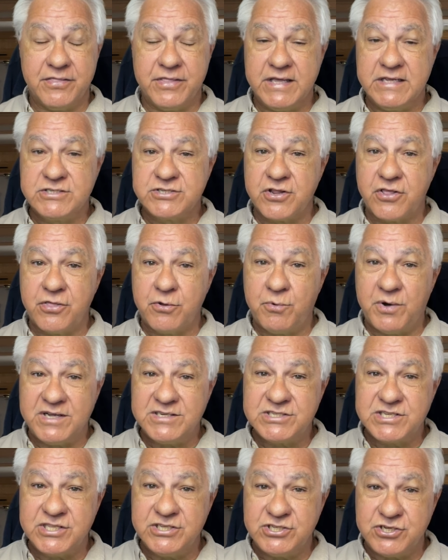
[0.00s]
These are the
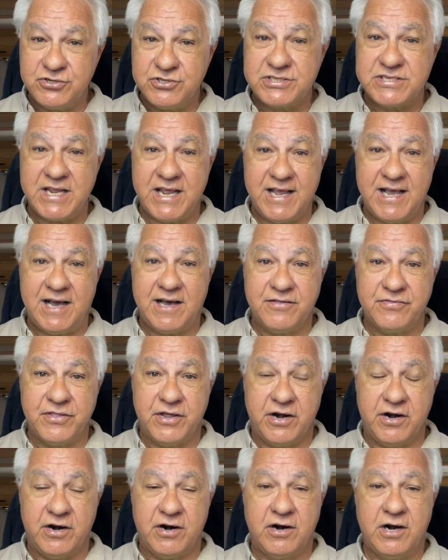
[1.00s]
ones that you see out
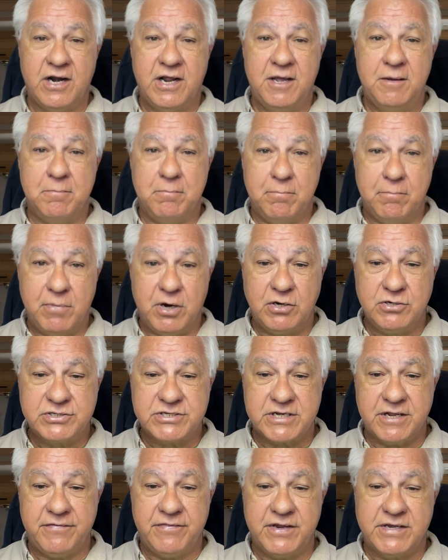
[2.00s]
there
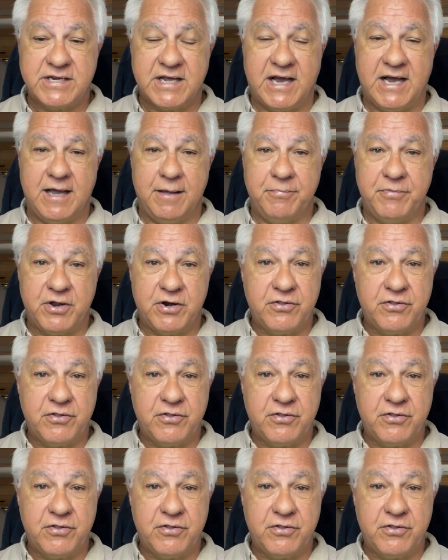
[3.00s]
most of the time.